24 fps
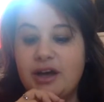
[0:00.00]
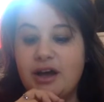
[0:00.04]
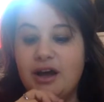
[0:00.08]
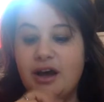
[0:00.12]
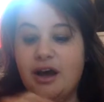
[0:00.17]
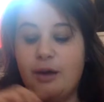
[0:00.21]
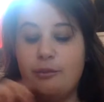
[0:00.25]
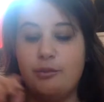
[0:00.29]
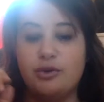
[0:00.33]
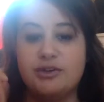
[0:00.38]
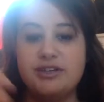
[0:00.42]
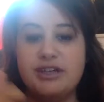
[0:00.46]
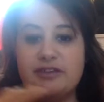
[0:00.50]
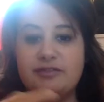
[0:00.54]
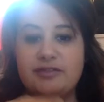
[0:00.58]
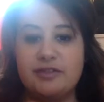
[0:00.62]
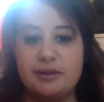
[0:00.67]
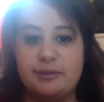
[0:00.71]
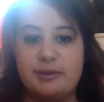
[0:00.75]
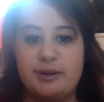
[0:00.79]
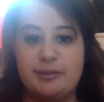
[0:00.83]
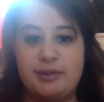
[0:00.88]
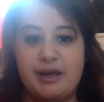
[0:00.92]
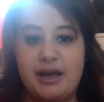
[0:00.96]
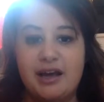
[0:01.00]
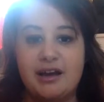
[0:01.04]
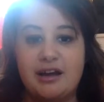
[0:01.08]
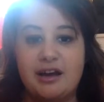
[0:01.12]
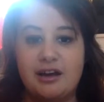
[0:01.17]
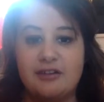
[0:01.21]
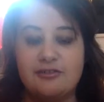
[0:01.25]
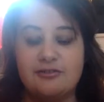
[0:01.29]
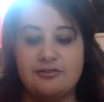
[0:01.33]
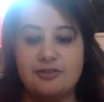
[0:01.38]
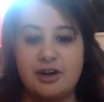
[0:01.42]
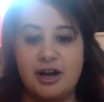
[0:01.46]
We'll definitely be back
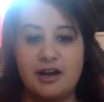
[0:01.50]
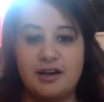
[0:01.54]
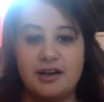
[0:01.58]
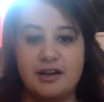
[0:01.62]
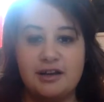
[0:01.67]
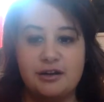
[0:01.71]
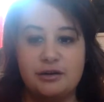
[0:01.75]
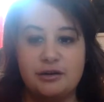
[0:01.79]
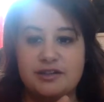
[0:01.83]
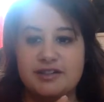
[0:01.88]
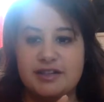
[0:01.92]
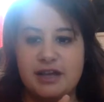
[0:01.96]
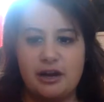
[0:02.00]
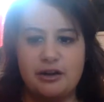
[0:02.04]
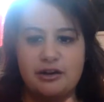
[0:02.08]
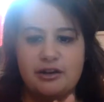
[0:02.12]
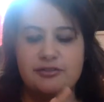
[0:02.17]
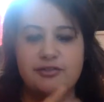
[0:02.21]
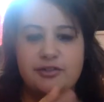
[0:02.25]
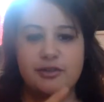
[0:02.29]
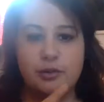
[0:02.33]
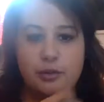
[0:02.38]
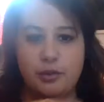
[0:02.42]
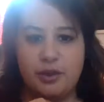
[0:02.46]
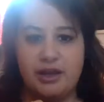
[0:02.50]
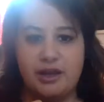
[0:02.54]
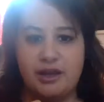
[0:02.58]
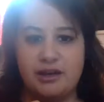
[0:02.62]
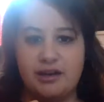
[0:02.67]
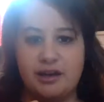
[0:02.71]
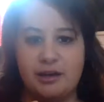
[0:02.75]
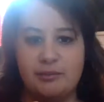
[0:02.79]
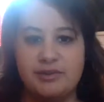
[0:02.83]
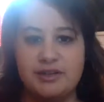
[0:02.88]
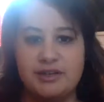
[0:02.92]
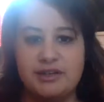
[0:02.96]
on Friday or Saturday for the weekend
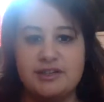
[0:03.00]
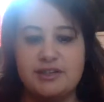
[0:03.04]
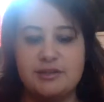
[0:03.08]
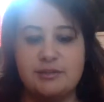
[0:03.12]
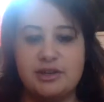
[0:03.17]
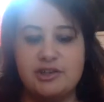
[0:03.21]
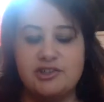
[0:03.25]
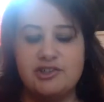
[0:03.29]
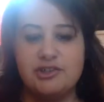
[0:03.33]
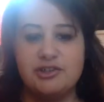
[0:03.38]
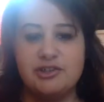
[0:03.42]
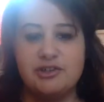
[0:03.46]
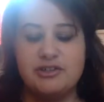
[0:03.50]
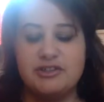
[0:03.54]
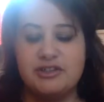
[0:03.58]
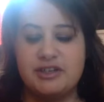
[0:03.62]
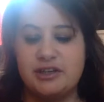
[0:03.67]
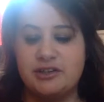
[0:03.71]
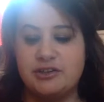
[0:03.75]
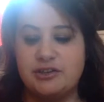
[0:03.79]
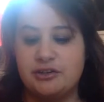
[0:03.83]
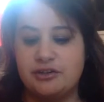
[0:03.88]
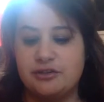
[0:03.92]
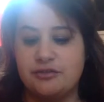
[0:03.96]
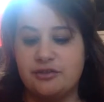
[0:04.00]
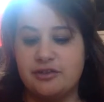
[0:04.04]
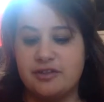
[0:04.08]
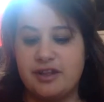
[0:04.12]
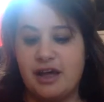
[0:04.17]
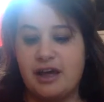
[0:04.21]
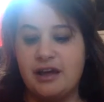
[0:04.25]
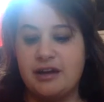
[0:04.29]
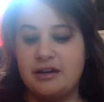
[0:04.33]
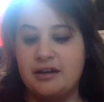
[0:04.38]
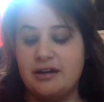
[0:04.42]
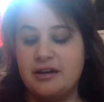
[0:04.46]
update, so make sure you stay tuned for
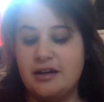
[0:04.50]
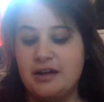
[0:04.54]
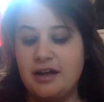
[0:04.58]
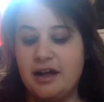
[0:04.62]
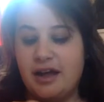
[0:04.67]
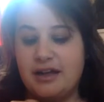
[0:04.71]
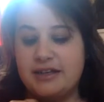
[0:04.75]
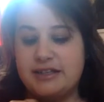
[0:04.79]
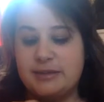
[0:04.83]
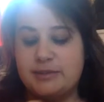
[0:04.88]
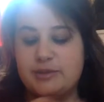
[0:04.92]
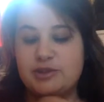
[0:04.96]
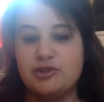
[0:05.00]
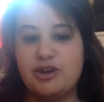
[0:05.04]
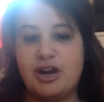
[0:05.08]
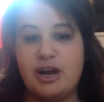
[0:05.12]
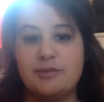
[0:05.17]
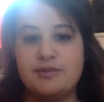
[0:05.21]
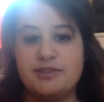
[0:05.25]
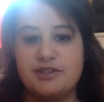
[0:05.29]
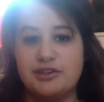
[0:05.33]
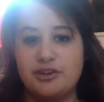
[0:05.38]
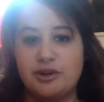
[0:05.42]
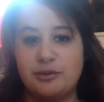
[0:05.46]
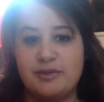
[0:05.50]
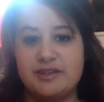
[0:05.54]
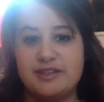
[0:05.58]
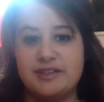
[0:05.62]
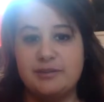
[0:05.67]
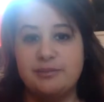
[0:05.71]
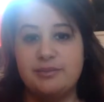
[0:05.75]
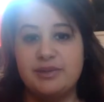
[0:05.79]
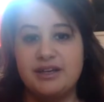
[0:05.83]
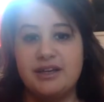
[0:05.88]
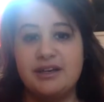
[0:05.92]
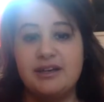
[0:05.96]
that and subscribe so you don't miss
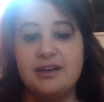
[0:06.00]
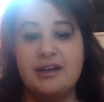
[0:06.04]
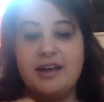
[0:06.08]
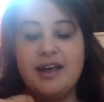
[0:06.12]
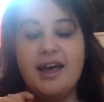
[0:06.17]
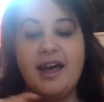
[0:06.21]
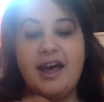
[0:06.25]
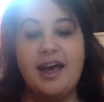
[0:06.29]
a beat.